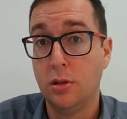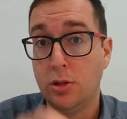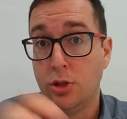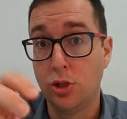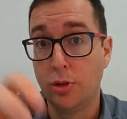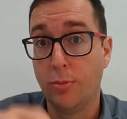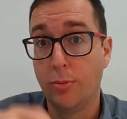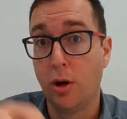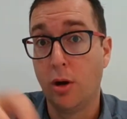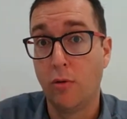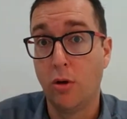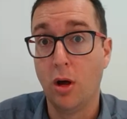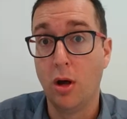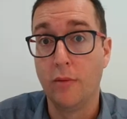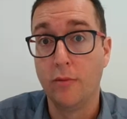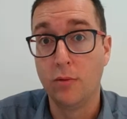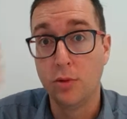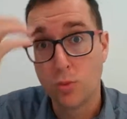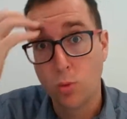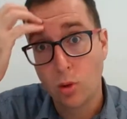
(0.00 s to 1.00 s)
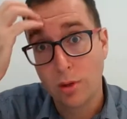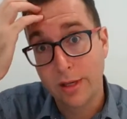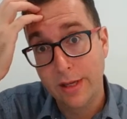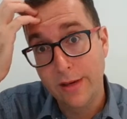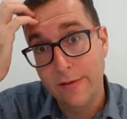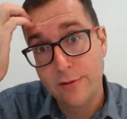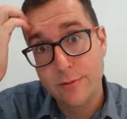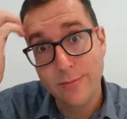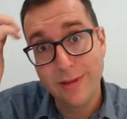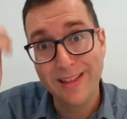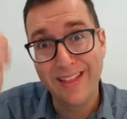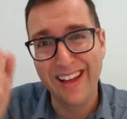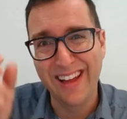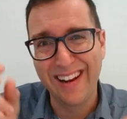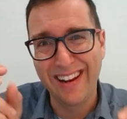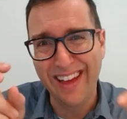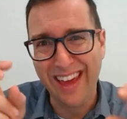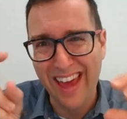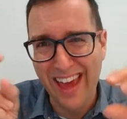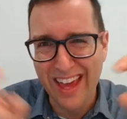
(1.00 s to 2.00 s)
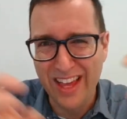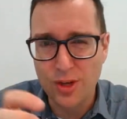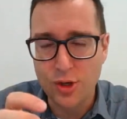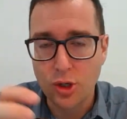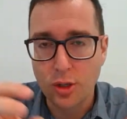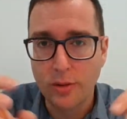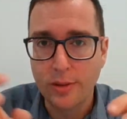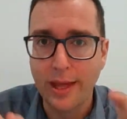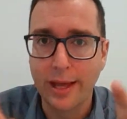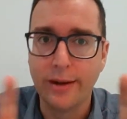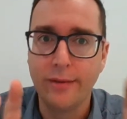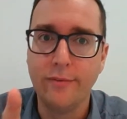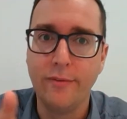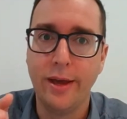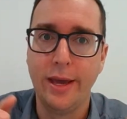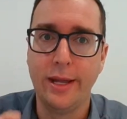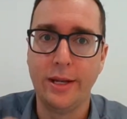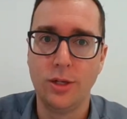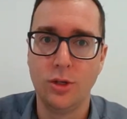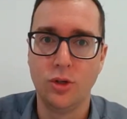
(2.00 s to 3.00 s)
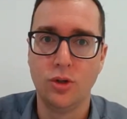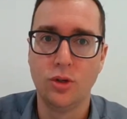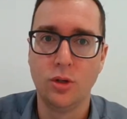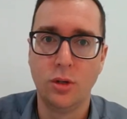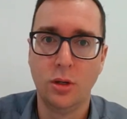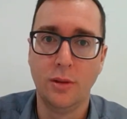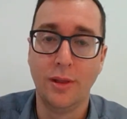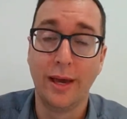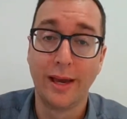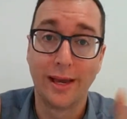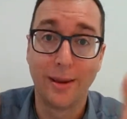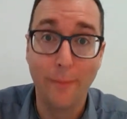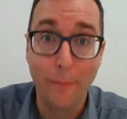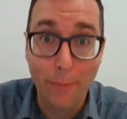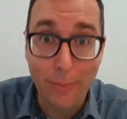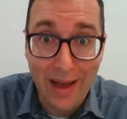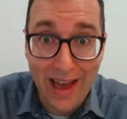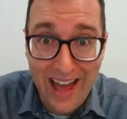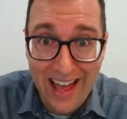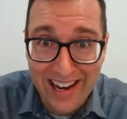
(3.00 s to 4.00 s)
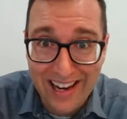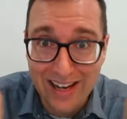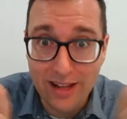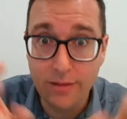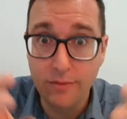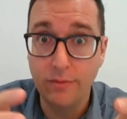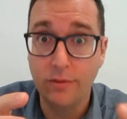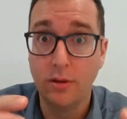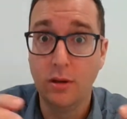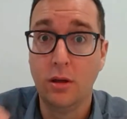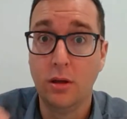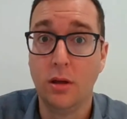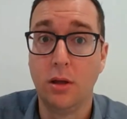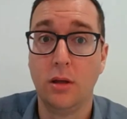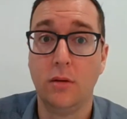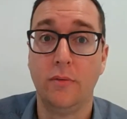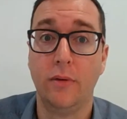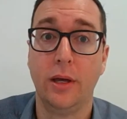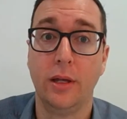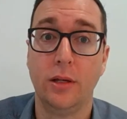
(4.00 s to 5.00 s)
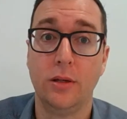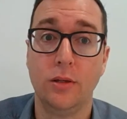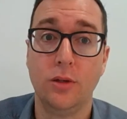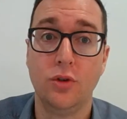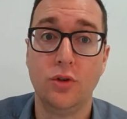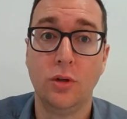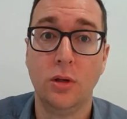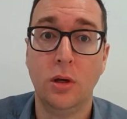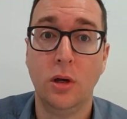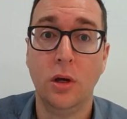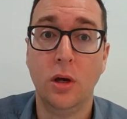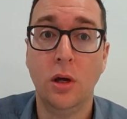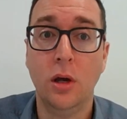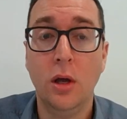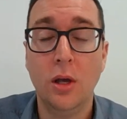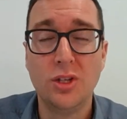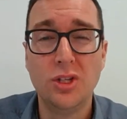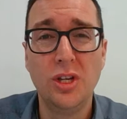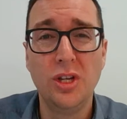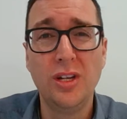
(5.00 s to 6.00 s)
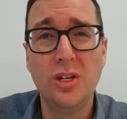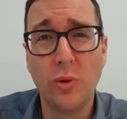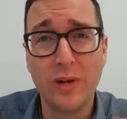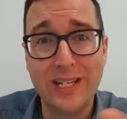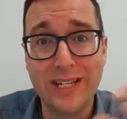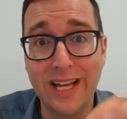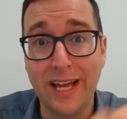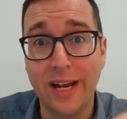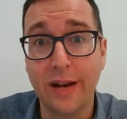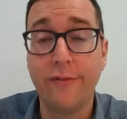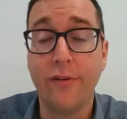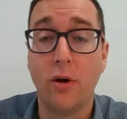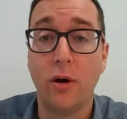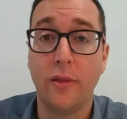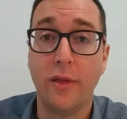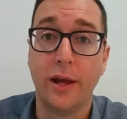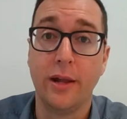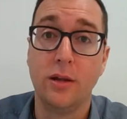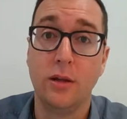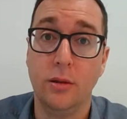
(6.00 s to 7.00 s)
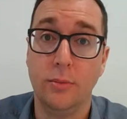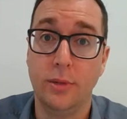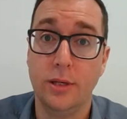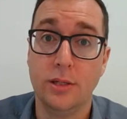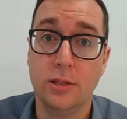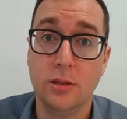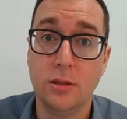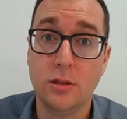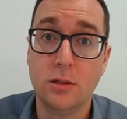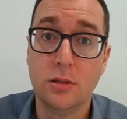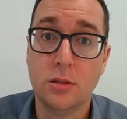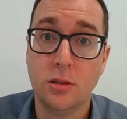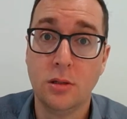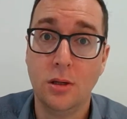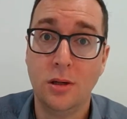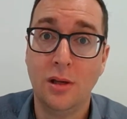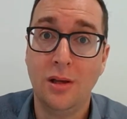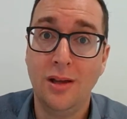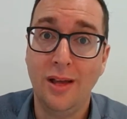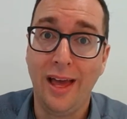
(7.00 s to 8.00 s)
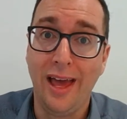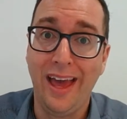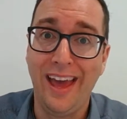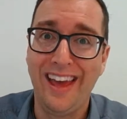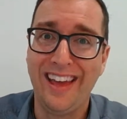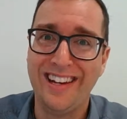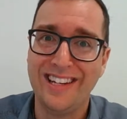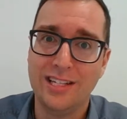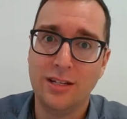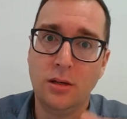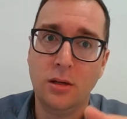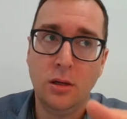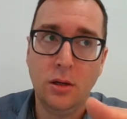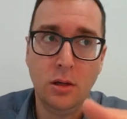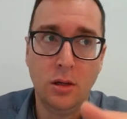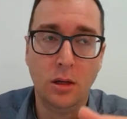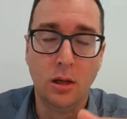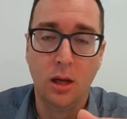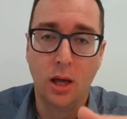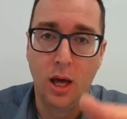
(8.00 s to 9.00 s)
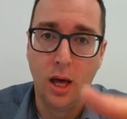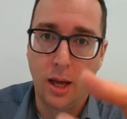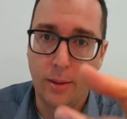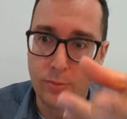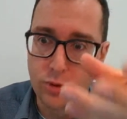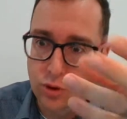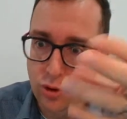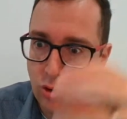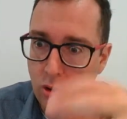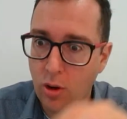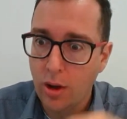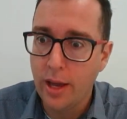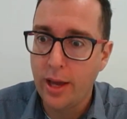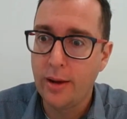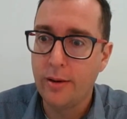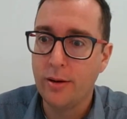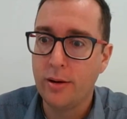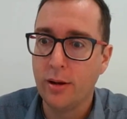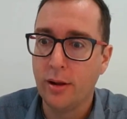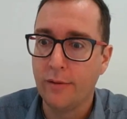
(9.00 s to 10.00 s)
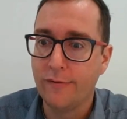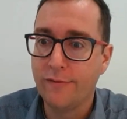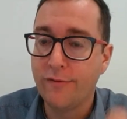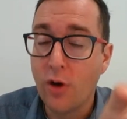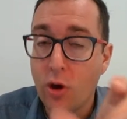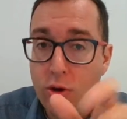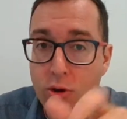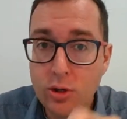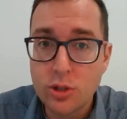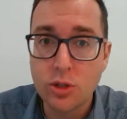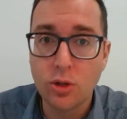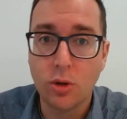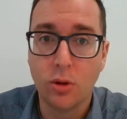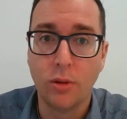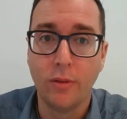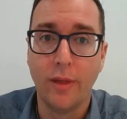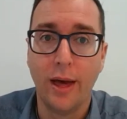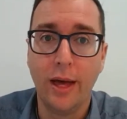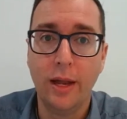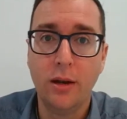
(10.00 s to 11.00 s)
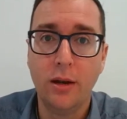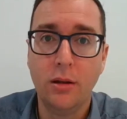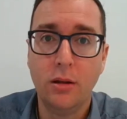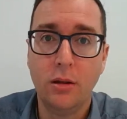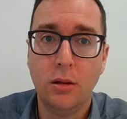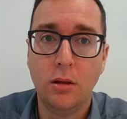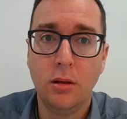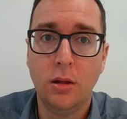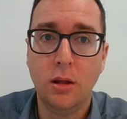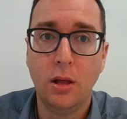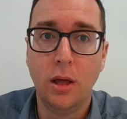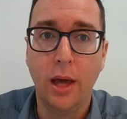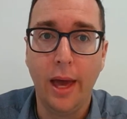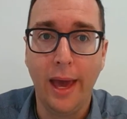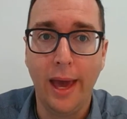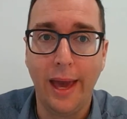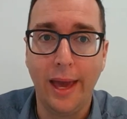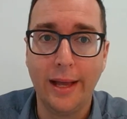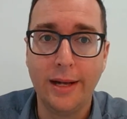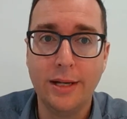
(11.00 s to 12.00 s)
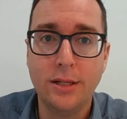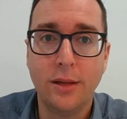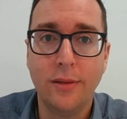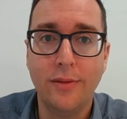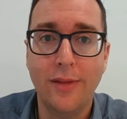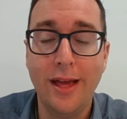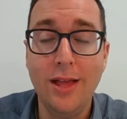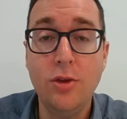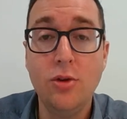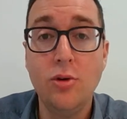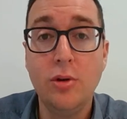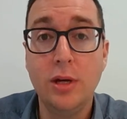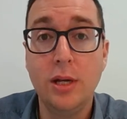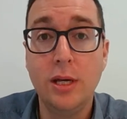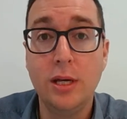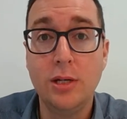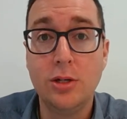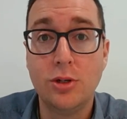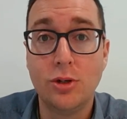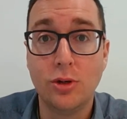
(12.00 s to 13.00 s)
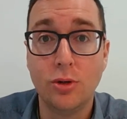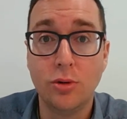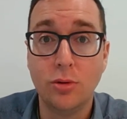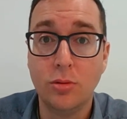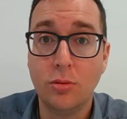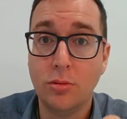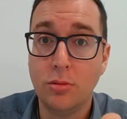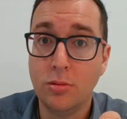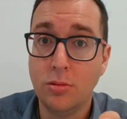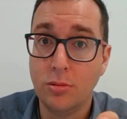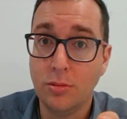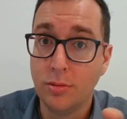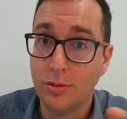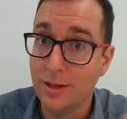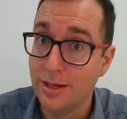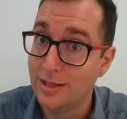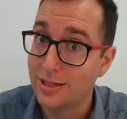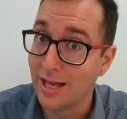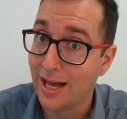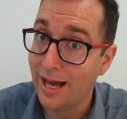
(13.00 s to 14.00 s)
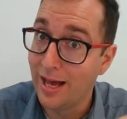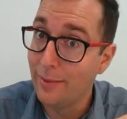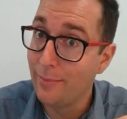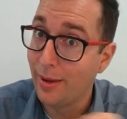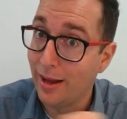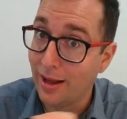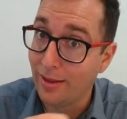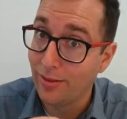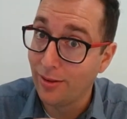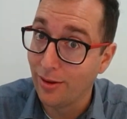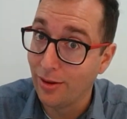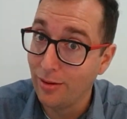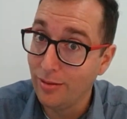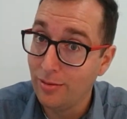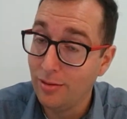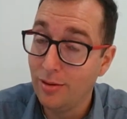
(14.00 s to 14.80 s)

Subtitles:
to my rivals? What gives me that edge, that advantage, a competitive advantage? So you need to identify that in your business and try and focus on that. And then you need to, here's the hard part though,